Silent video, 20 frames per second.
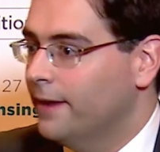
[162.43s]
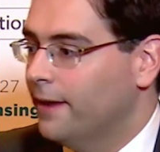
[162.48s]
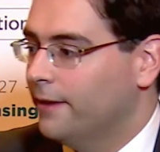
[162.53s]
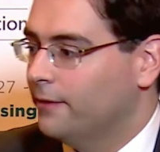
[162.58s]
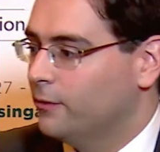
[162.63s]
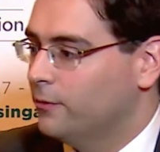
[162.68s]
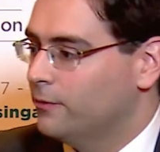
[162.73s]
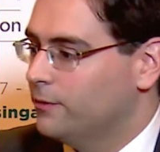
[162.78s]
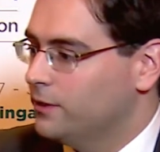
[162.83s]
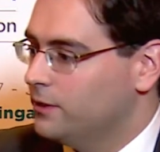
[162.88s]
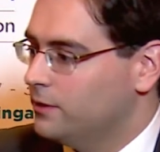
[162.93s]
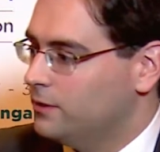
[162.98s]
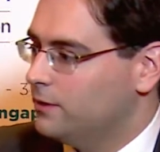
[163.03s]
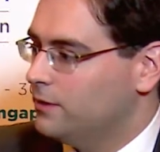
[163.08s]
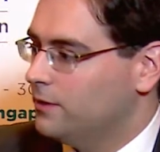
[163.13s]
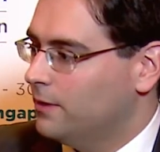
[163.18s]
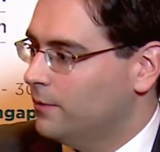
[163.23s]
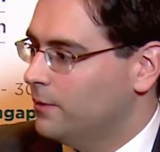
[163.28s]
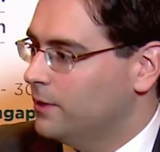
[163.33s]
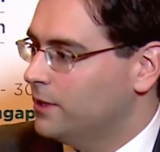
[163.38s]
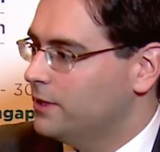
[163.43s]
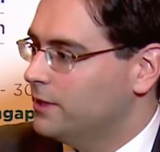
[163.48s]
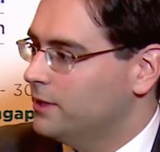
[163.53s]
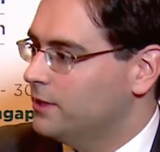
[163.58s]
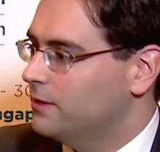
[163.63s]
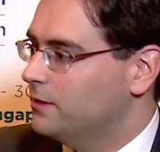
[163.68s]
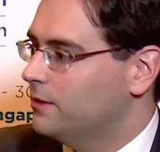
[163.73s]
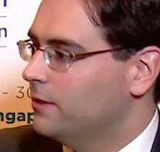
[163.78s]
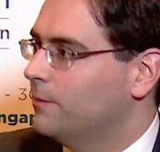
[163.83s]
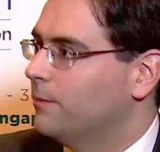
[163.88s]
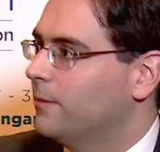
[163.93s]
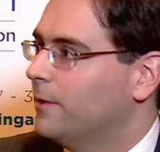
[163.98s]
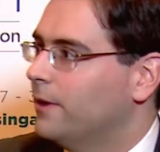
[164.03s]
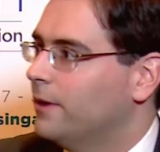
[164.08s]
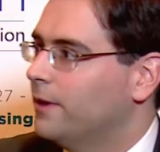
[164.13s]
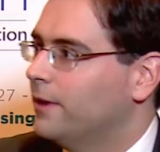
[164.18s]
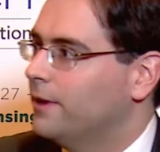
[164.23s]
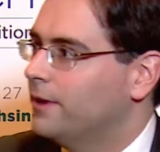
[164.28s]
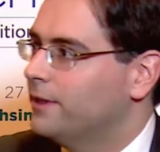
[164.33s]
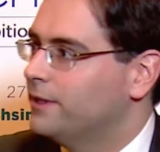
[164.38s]
And so this will see some
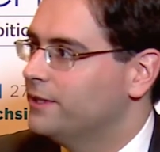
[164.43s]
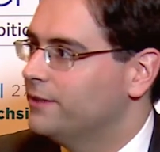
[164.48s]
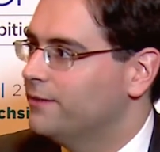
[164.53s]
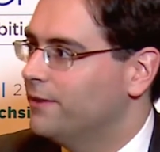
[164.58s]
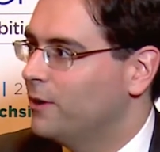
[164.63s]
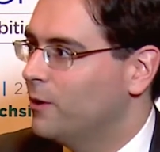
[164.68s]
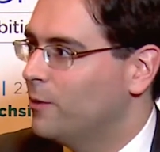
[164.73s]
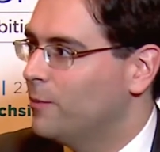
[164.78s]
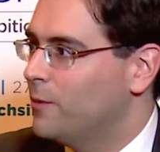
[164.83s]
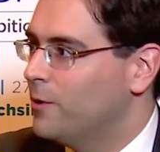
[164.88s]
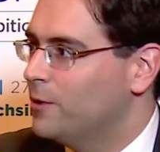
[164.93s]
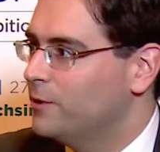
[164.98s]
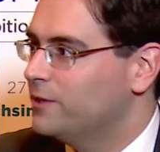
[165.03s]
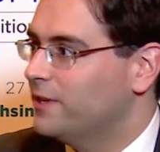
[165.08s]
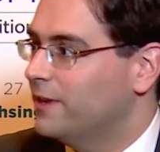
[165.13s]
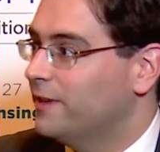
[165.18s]
developments